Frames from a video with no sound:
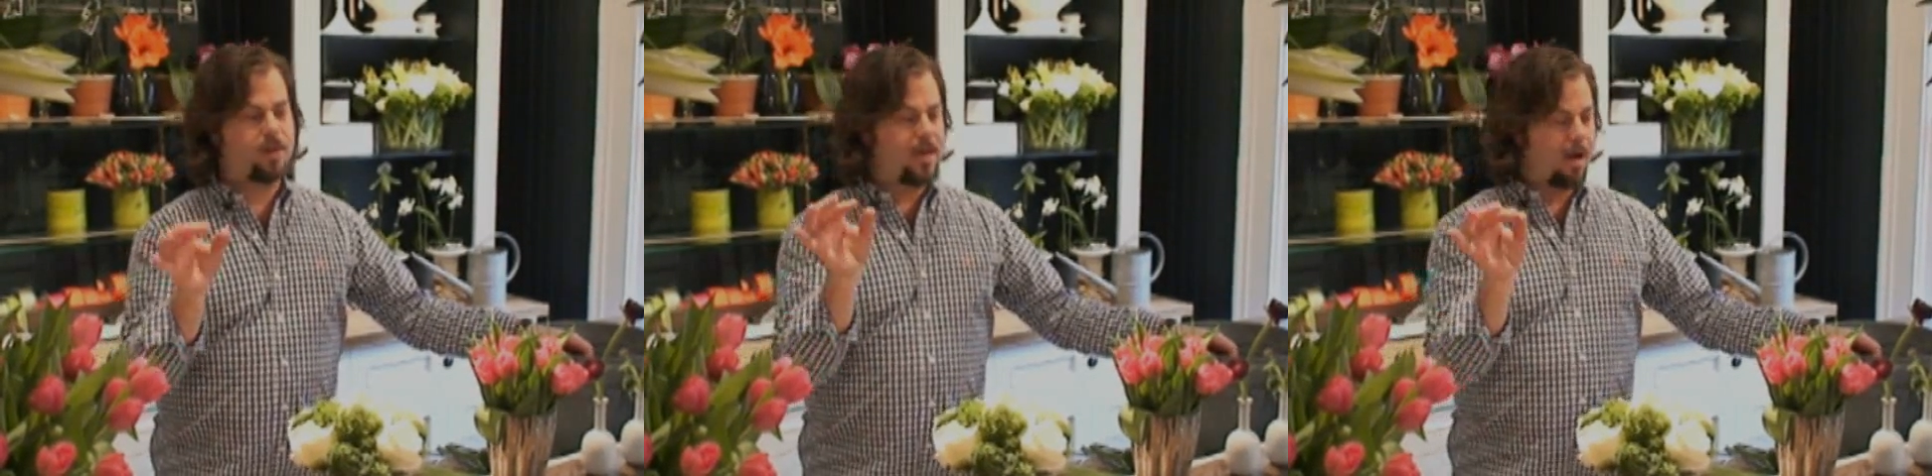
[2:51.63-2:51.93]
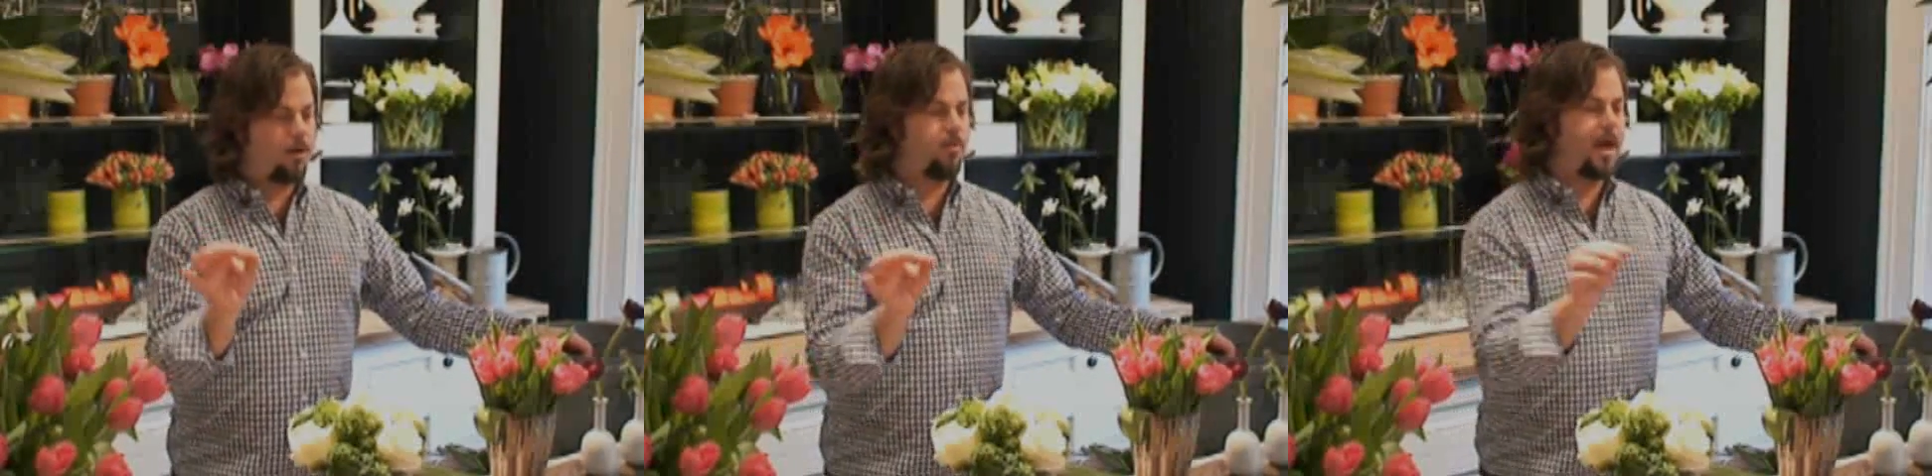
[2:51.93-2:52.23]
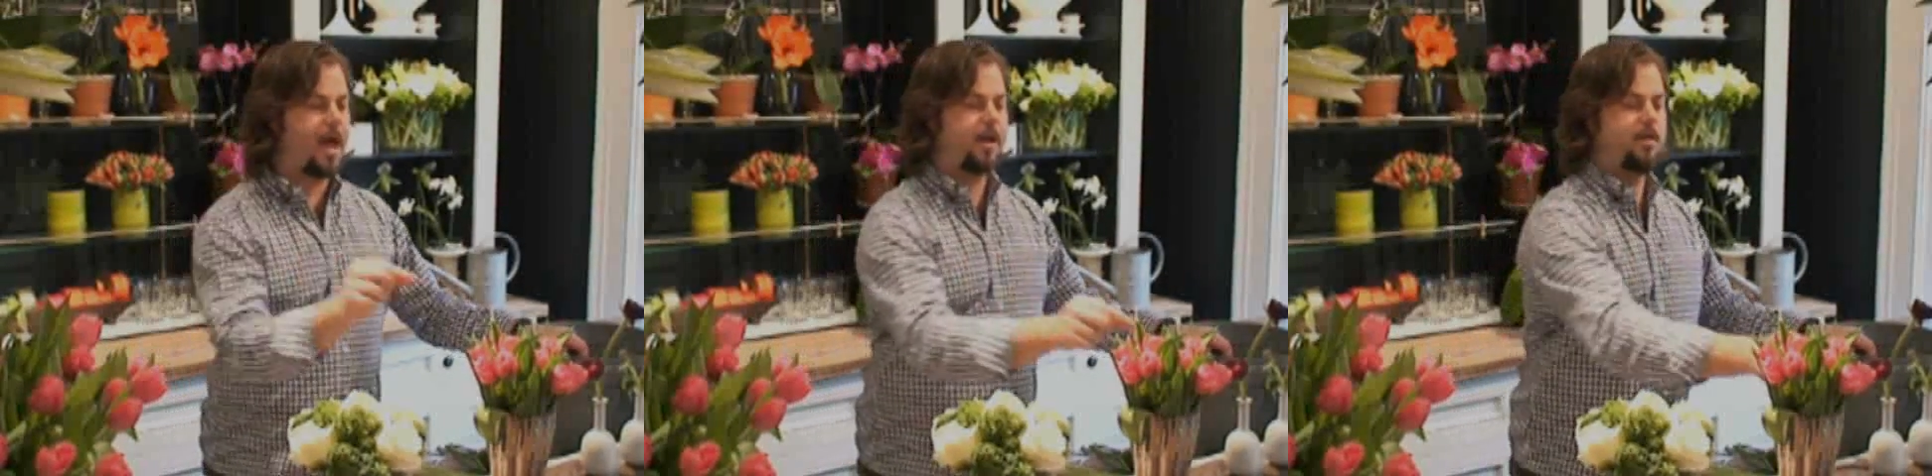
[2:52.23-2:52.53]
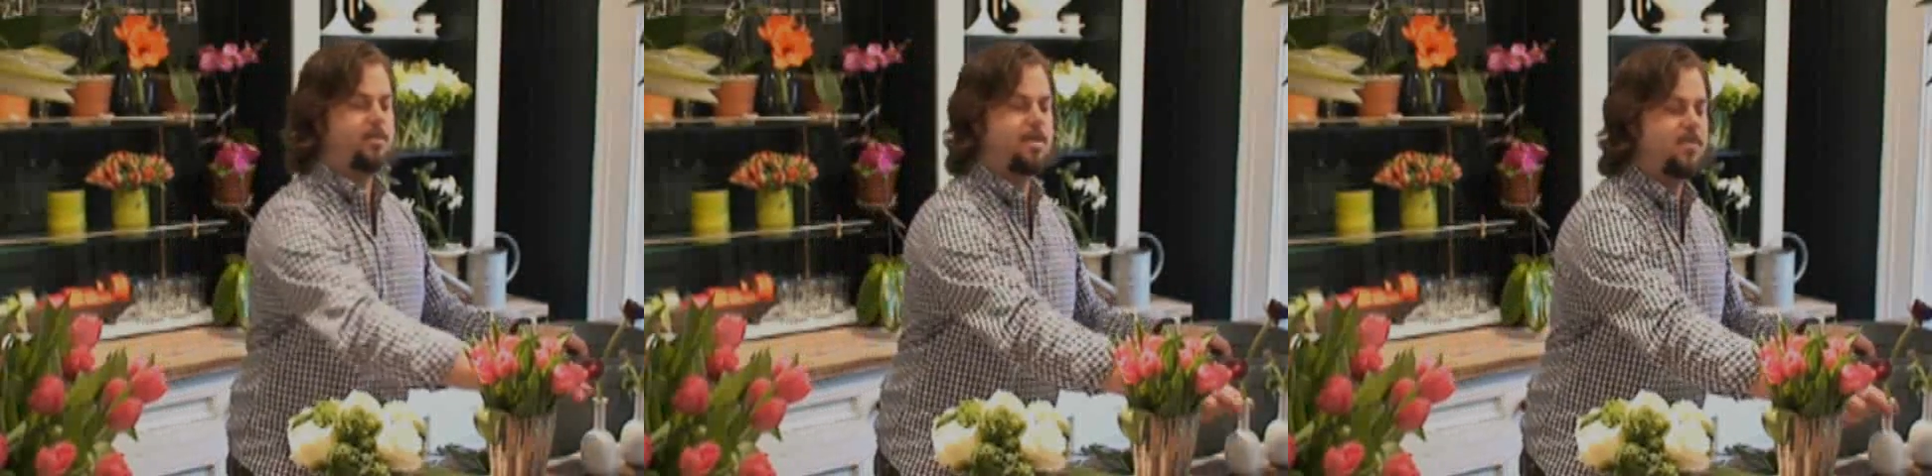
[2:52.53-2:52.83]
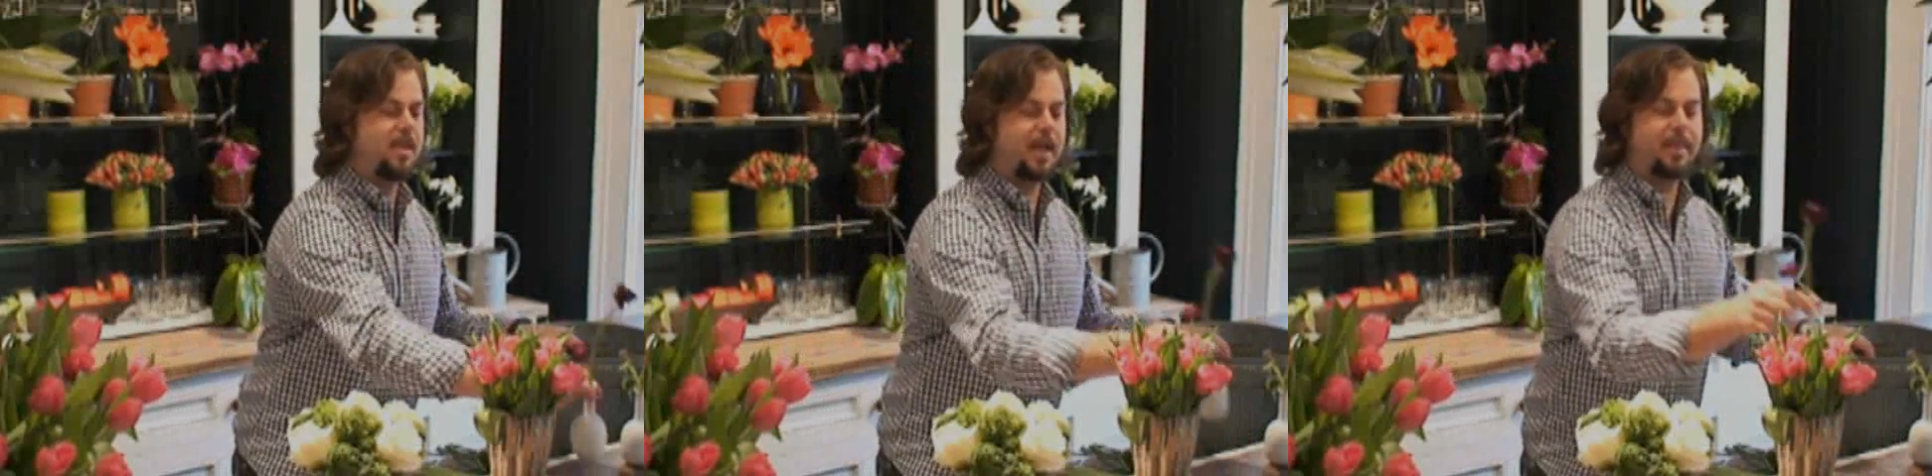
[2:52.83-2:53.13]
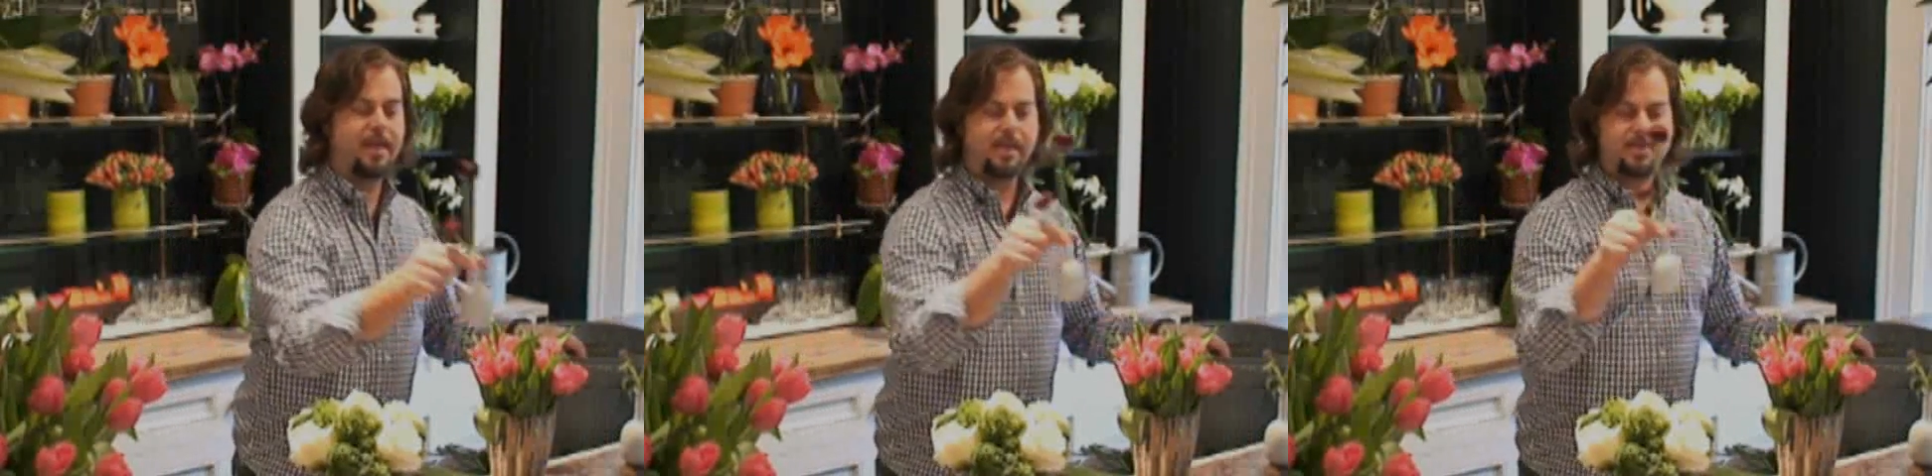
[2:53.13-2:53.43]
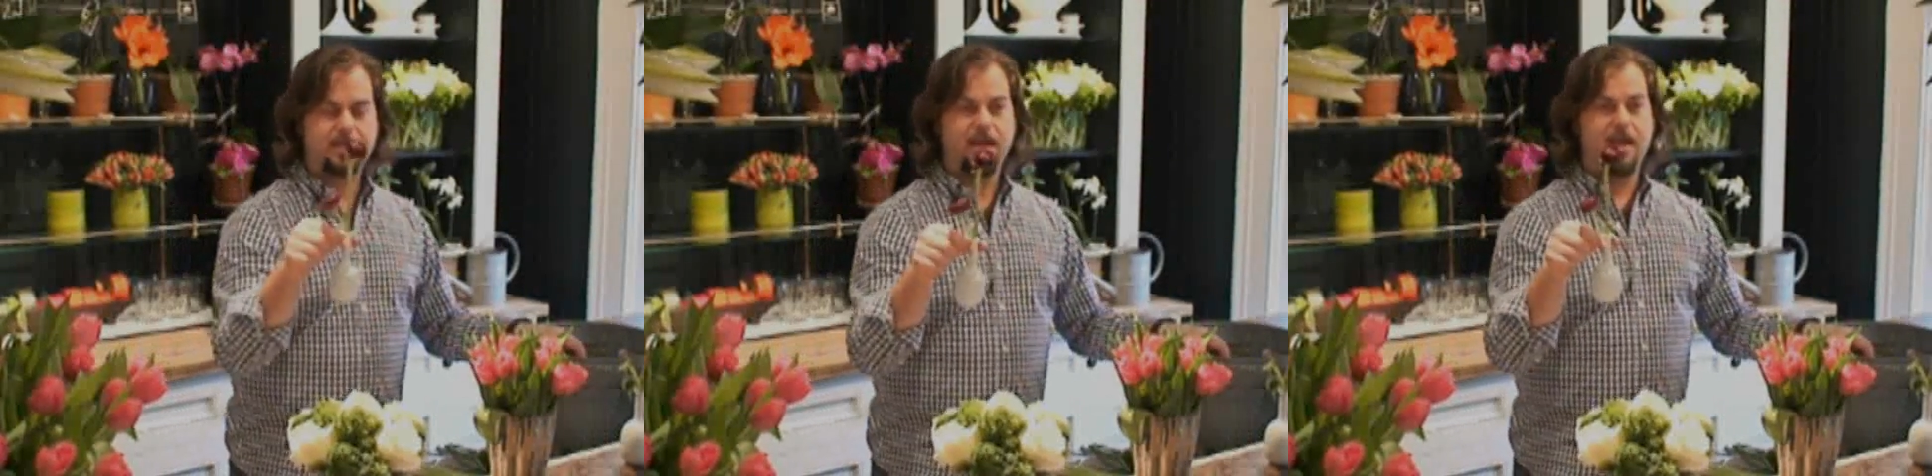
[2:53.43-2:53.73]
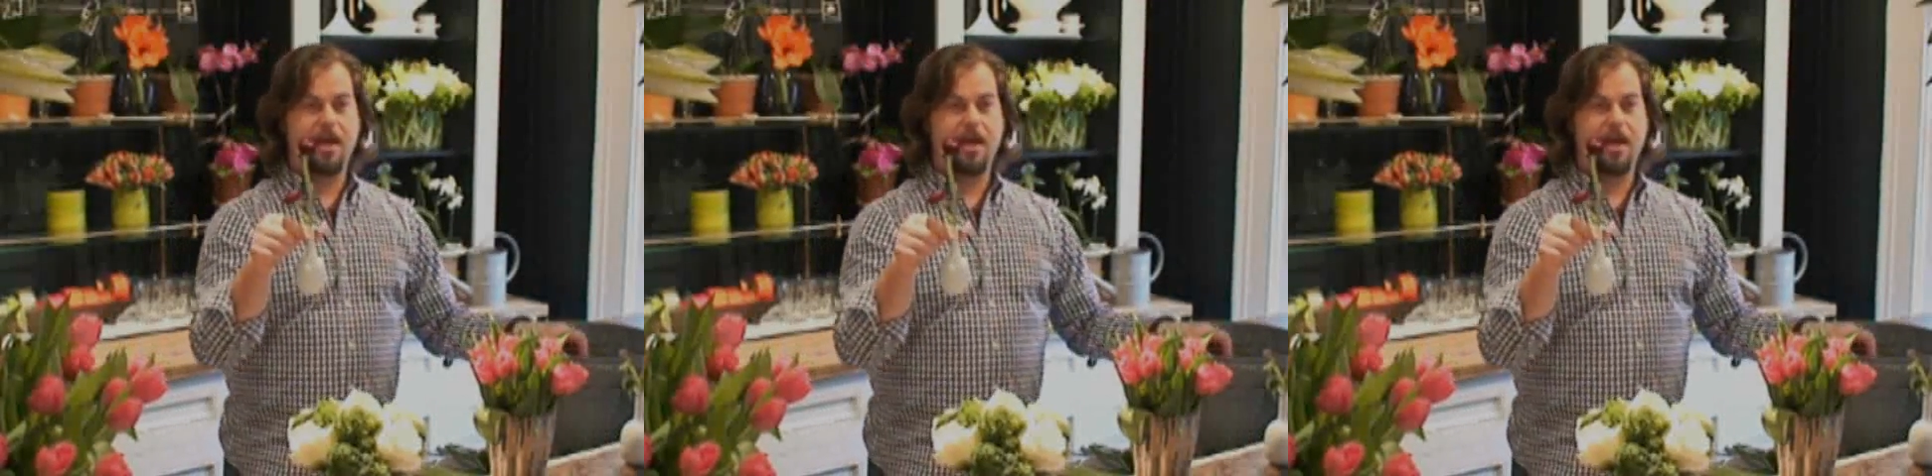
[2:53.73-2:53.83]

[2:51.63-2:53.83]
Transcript: a narrow neck, something like this,